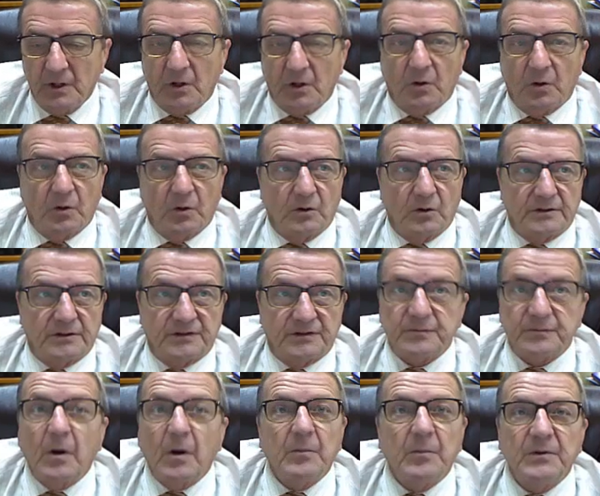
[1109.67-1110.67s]
or the
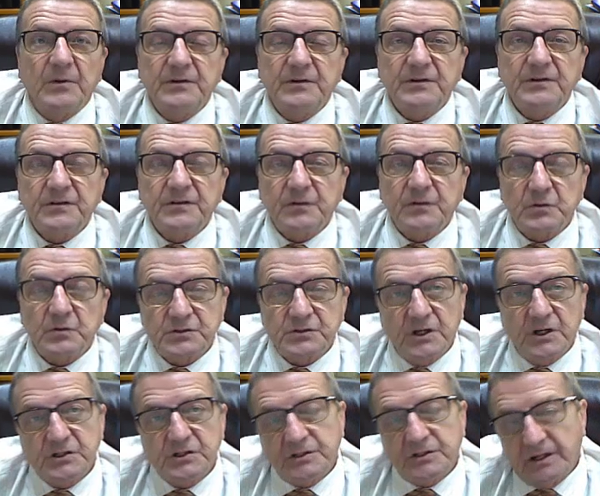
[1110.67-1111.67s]
Small Business
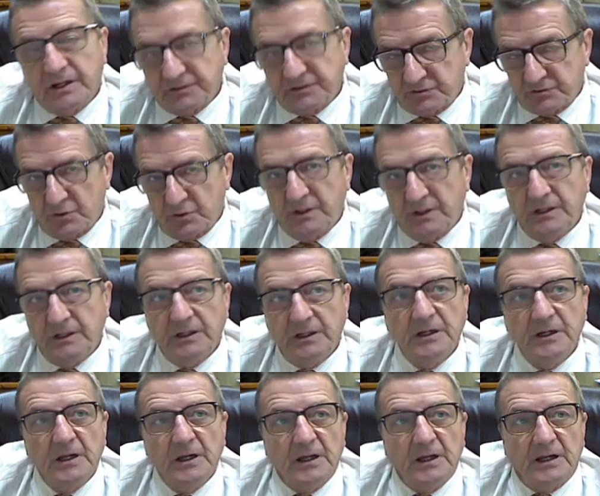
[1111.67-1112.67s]
Association has training.
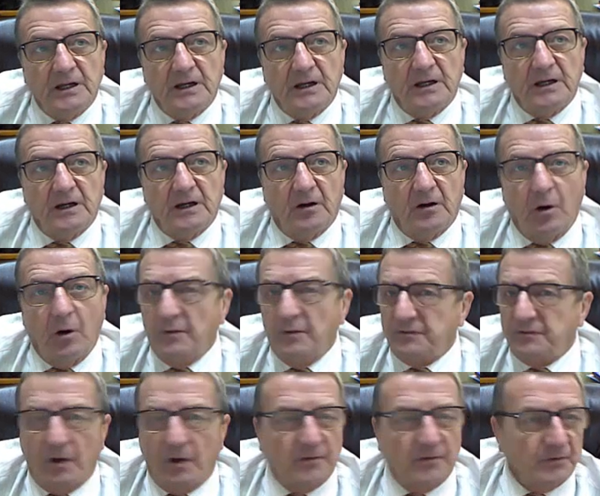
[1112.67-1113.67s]
Always
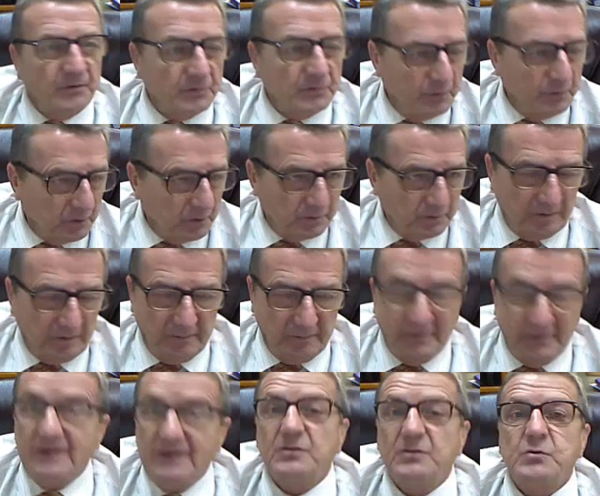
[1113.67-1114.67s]
offered real
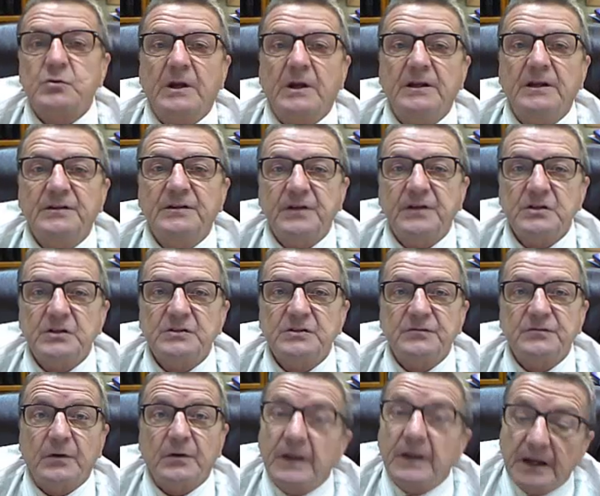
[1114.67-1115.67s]
mini training sessions
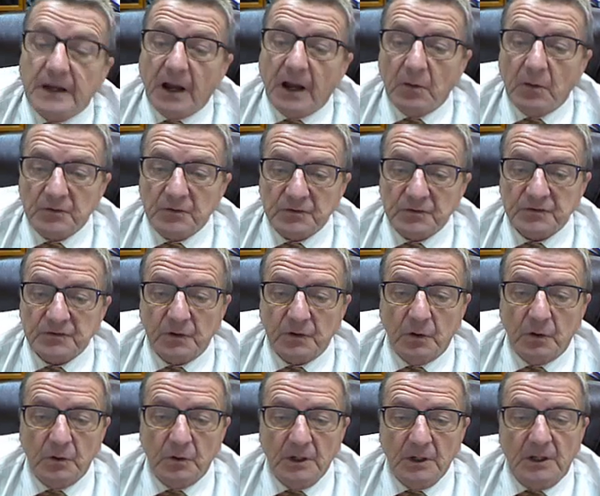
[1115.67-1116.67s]
for 8 hours or
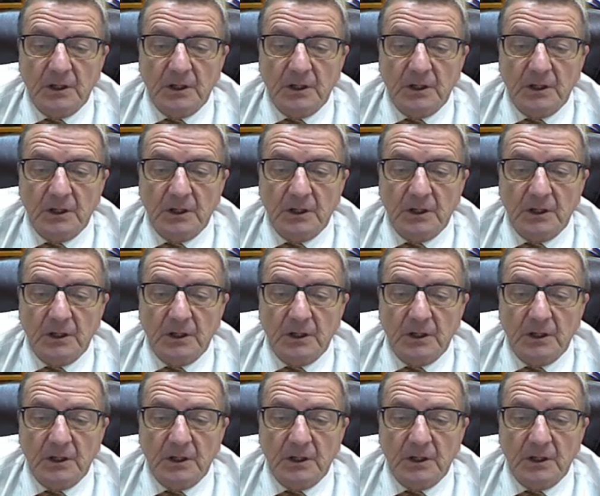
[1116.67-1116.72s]
so.